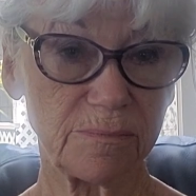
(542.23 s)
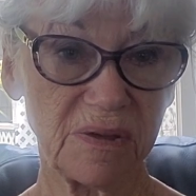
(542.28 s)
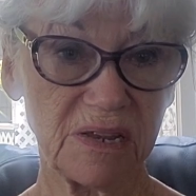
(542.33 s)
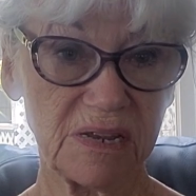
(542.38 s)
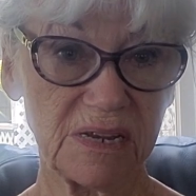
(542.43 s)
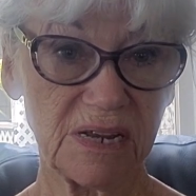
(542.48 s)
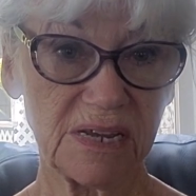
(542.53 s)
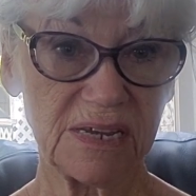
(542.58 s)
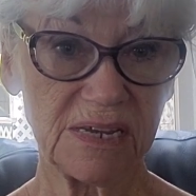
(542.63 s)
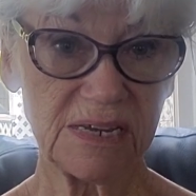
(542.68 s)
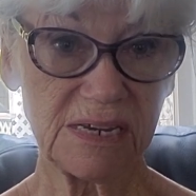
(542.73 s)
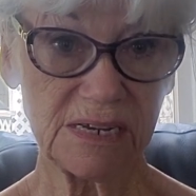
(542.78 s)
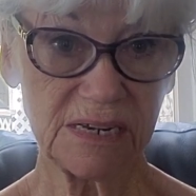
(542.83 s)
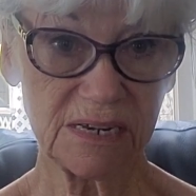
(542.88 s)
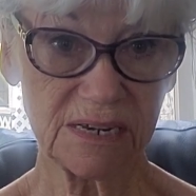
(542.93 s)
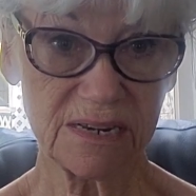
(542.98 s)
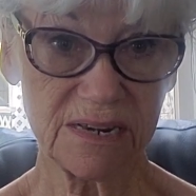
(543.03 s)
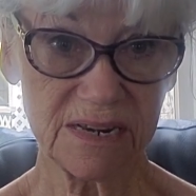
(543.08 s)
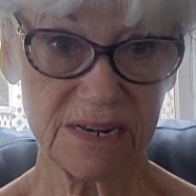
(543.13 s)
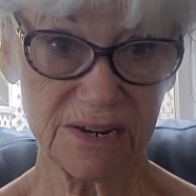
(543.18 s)
him into
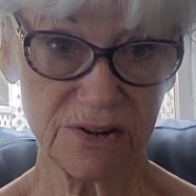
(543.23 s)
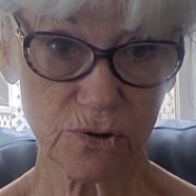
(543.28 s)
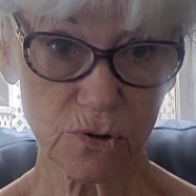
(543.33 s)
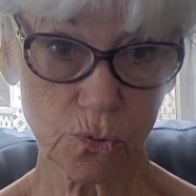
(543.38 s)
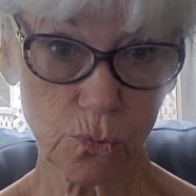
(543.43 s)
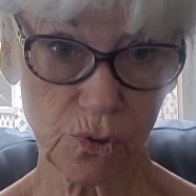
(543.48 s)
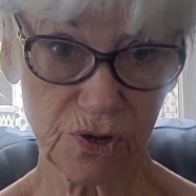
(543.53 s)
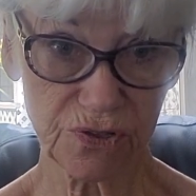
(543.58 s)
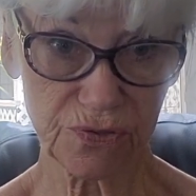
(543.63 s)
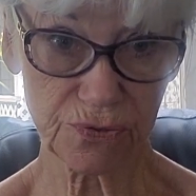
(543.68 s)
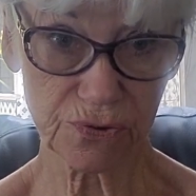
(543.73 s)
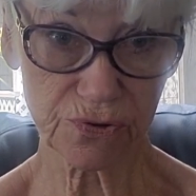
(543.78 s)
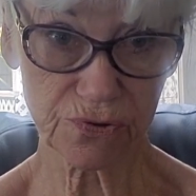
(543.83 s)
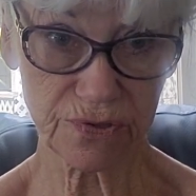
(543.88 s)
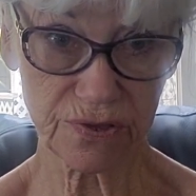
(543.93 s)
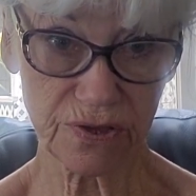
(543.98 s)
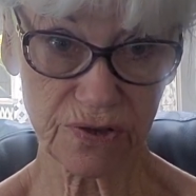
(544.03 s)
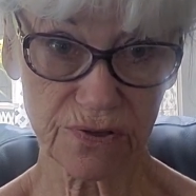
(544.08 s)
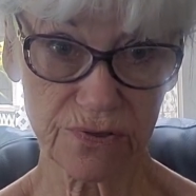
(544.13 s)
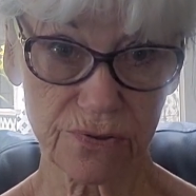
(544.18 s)
eating dinner with her
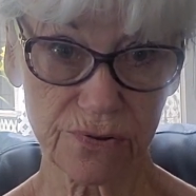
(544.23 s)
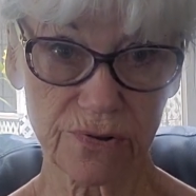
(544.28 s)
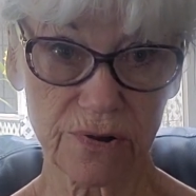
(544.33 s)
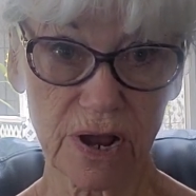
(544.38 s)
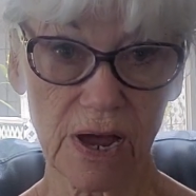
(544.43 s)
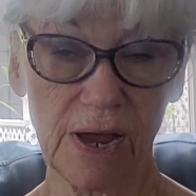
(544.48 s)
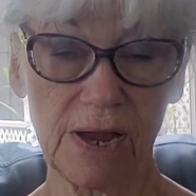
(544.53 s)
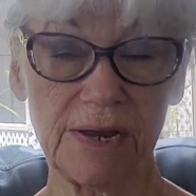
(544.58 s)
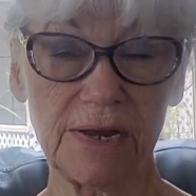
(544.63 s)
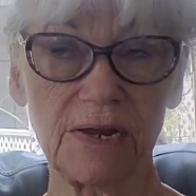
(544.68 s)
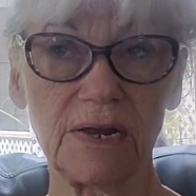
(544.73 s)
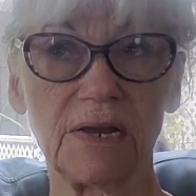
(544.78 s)
the other night.